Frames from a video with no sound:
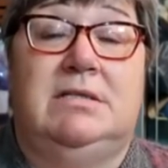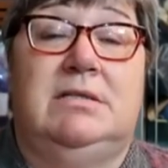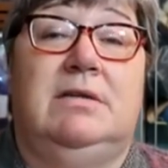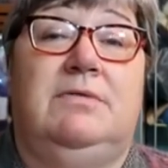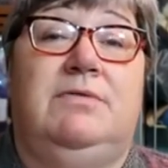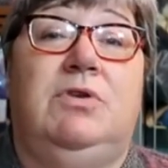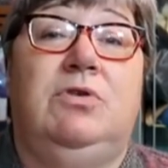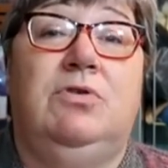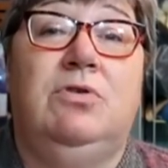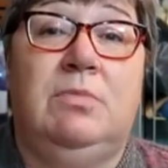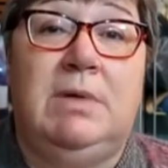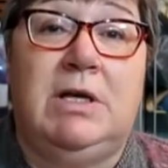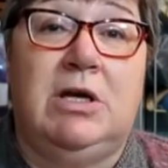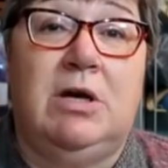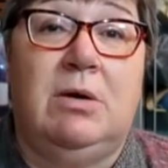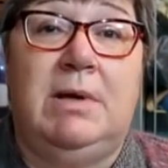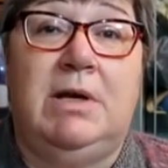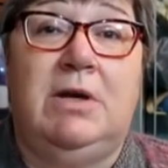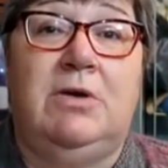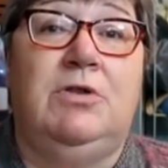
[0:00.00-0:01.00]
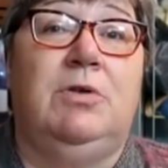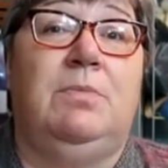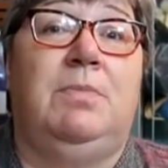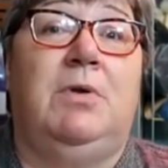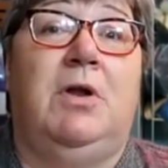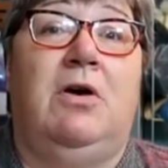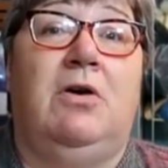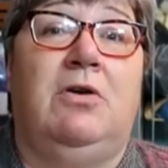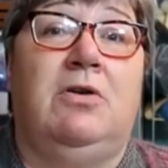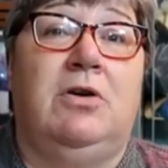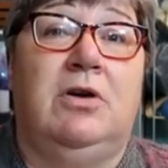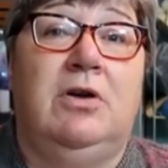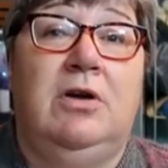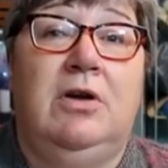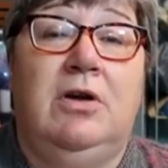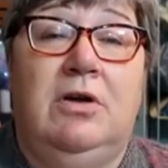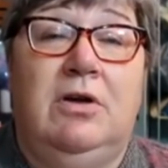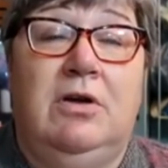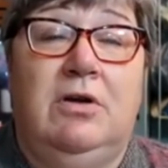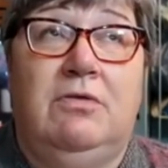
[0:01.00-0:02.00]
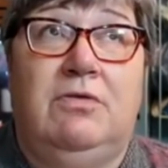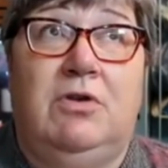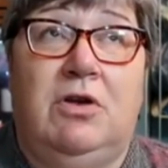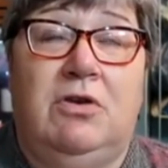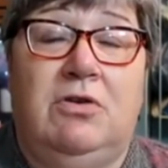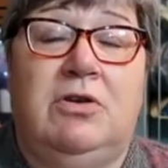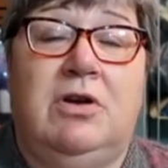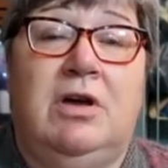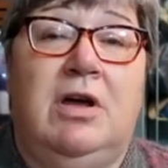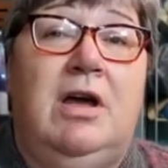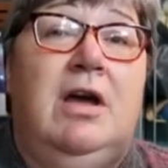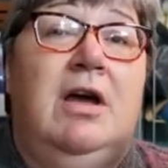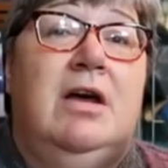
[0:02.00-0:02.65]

So if you normally comment on the blog, vlog,